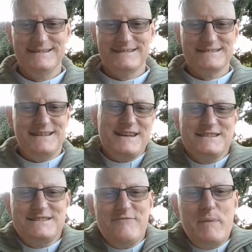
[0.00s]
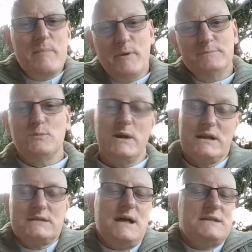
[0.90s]
Exciting stuff, people. Well, it
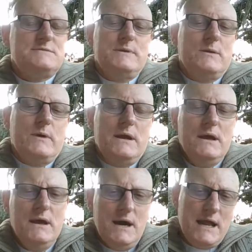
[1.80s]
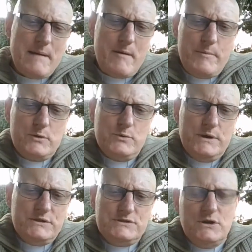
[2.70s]
excites me in a way. And I'm a bit
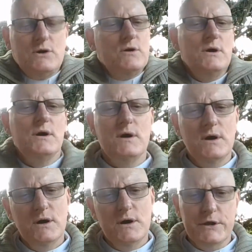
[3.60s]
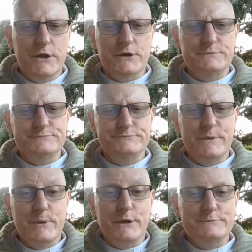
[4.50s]
weird, so, you know,
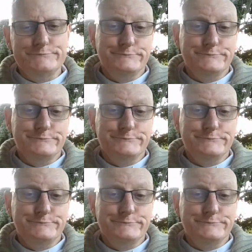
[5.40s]
here we go.